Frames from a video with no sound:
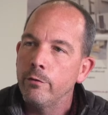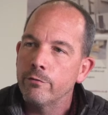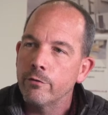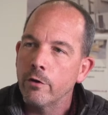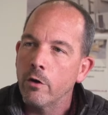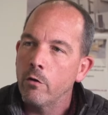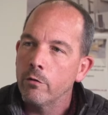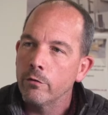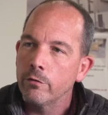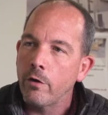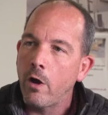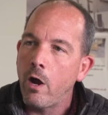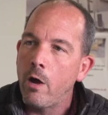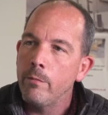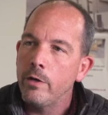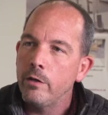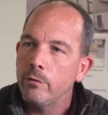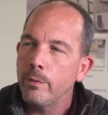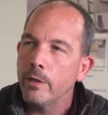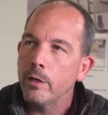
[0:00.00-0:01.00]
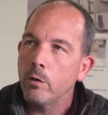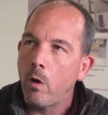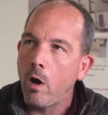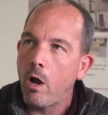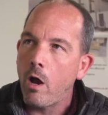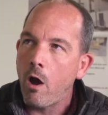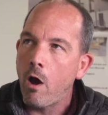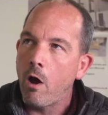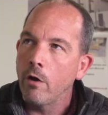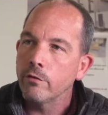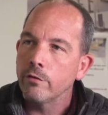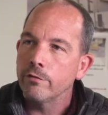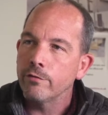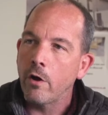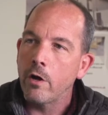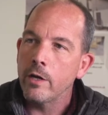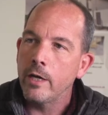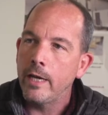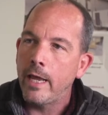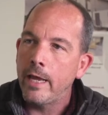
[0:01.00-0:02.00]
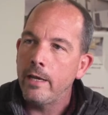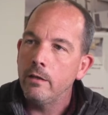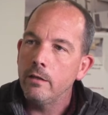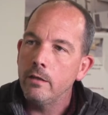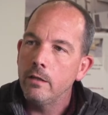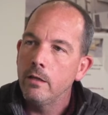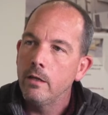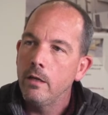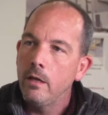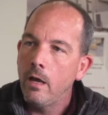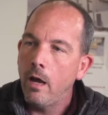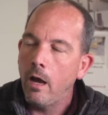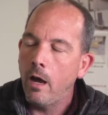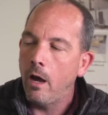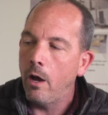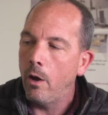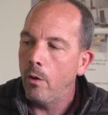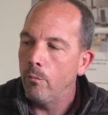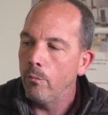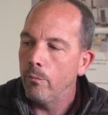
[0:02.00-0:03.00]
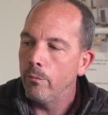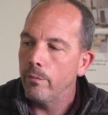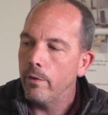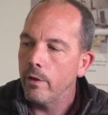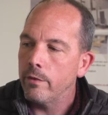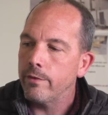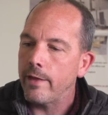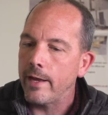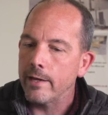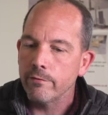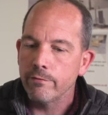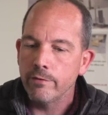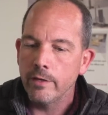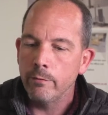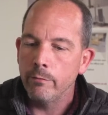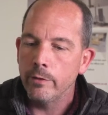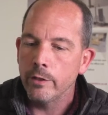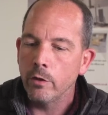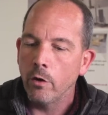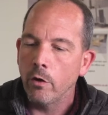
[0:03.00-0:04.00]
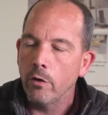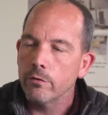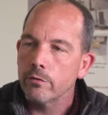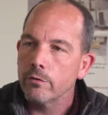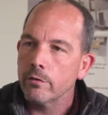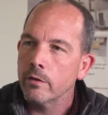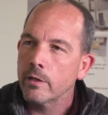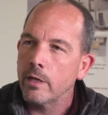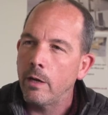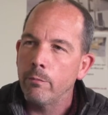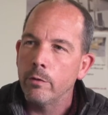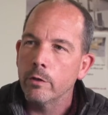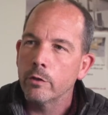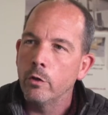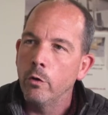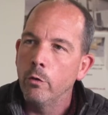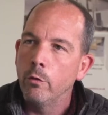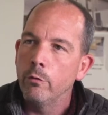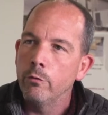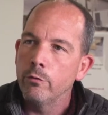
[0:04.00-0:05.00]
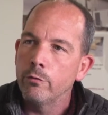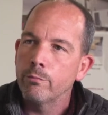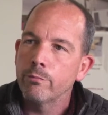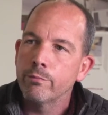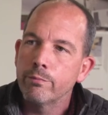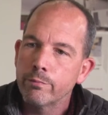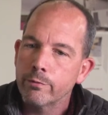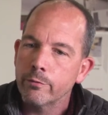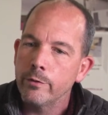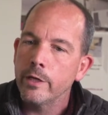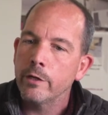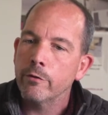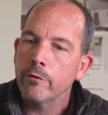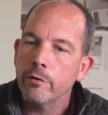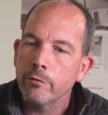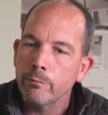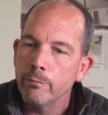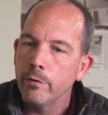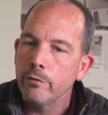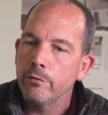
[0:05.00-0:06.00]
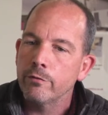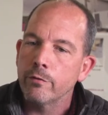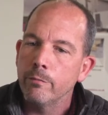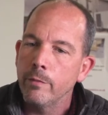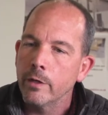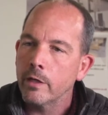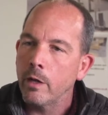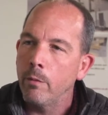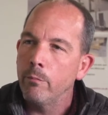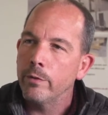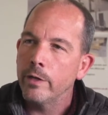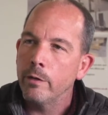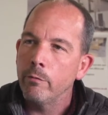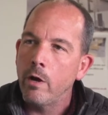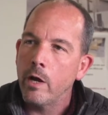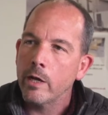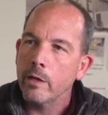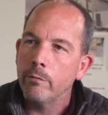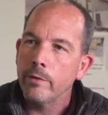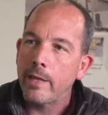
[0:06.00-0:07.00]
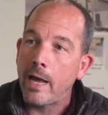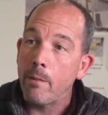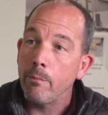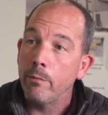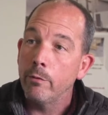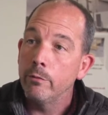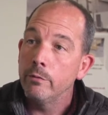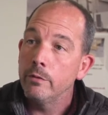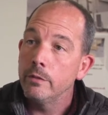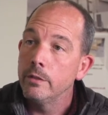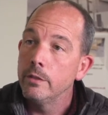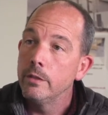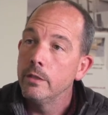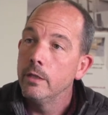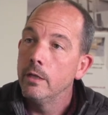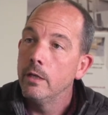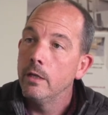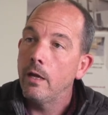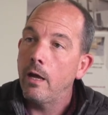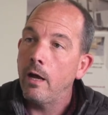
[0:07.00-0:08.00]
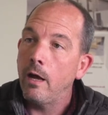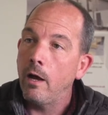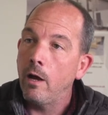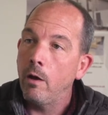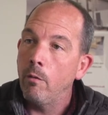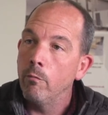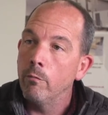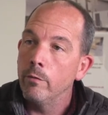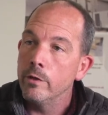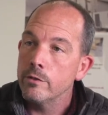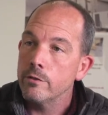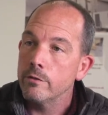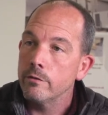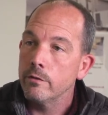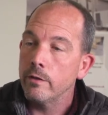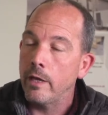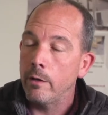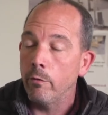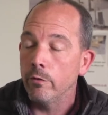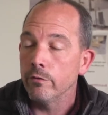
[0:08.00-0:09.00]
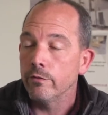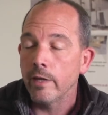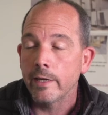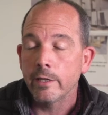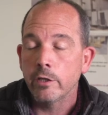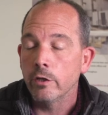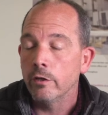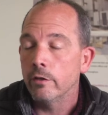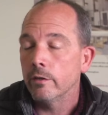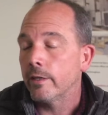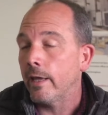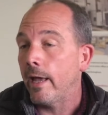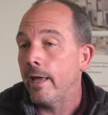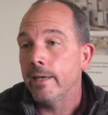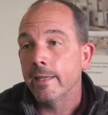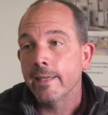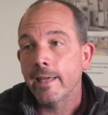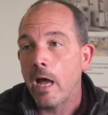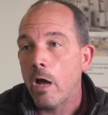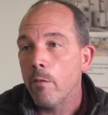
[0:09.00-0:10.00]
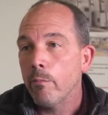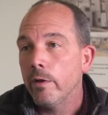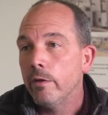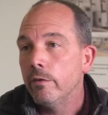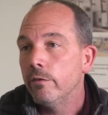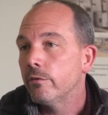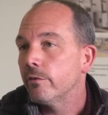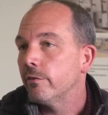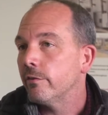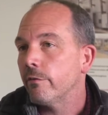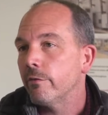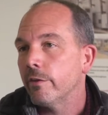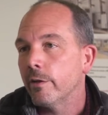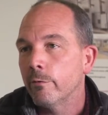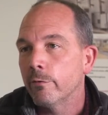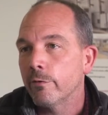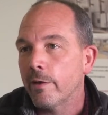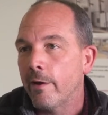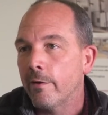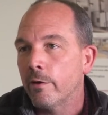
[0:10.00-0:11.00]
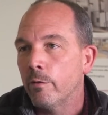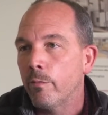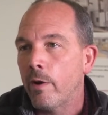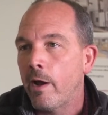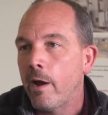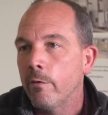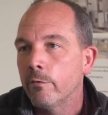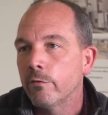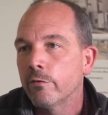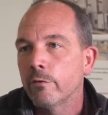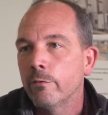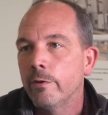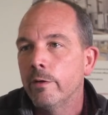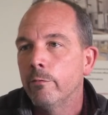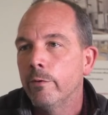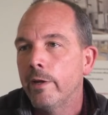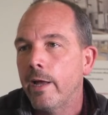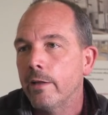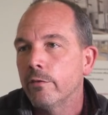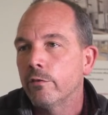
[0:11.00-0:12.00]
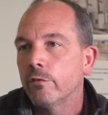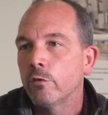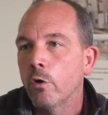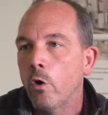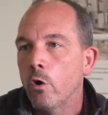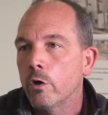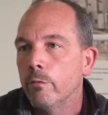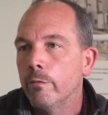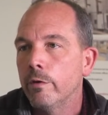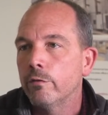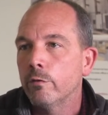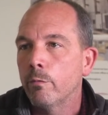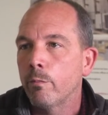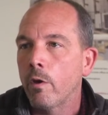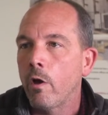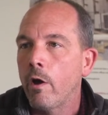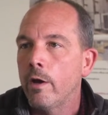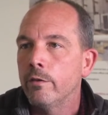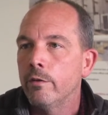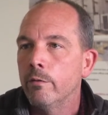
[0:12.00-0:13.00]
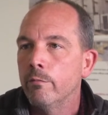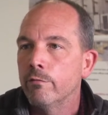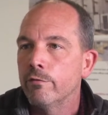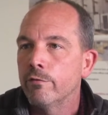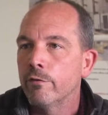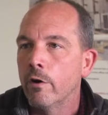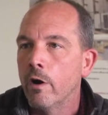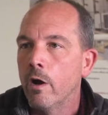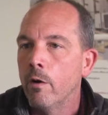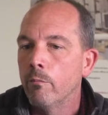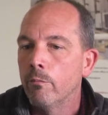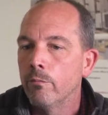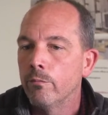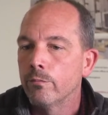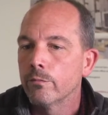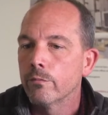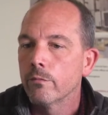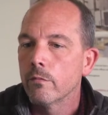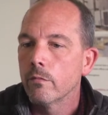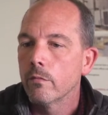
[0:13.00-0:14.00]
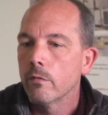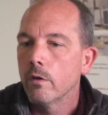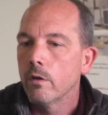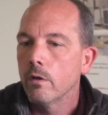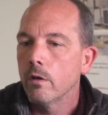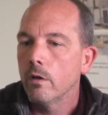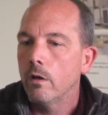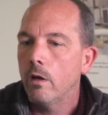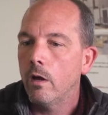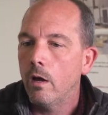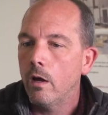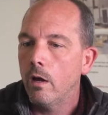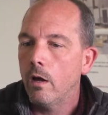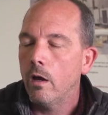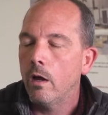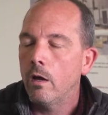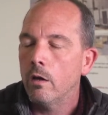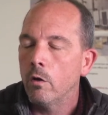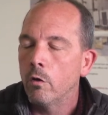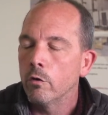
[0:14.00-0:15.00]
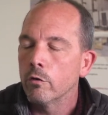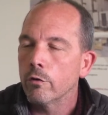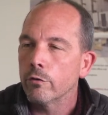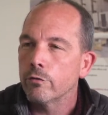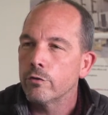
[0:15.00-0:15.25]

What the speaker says: for a long time, and it's been quite hard to find an in. And thankfully we got a couple of calls pre-Christmas from a company working with Apple, which they couldn't get any cabins because everything was out and about. So we had stock and we supplied them for Longcross